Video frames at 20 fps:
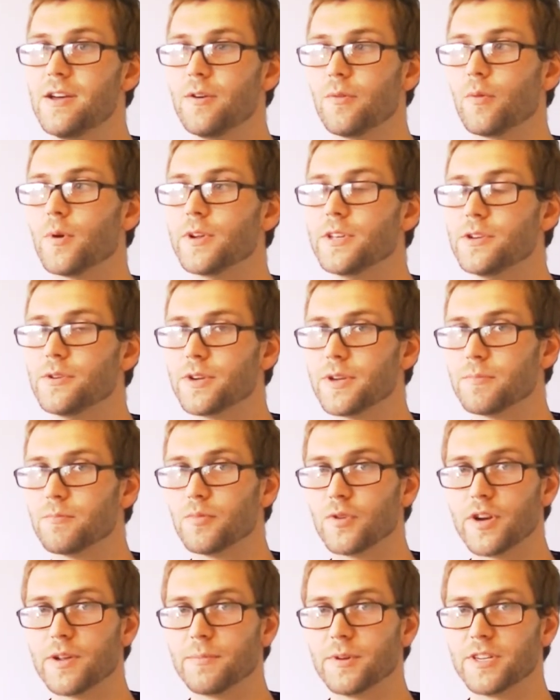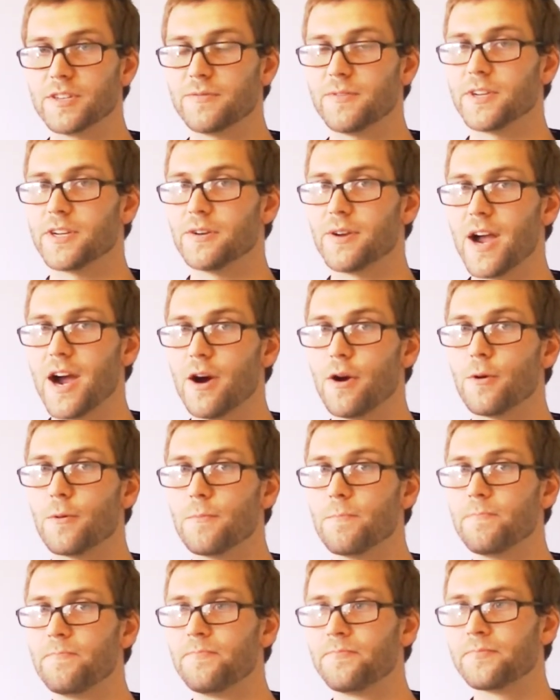where you can pretty much figure
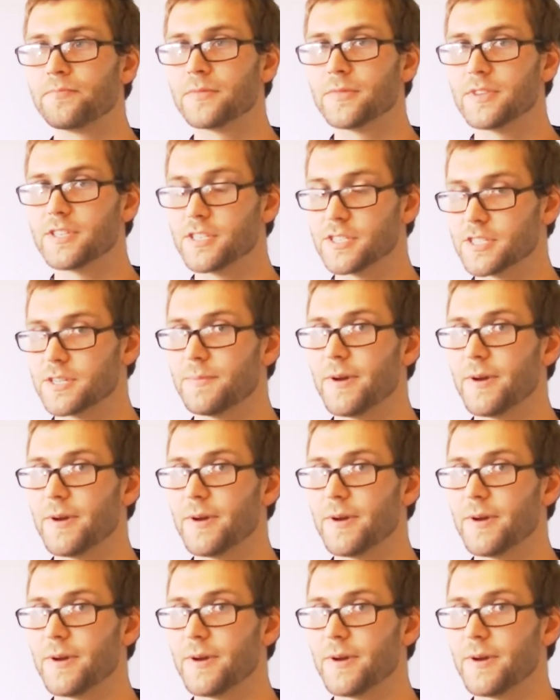out just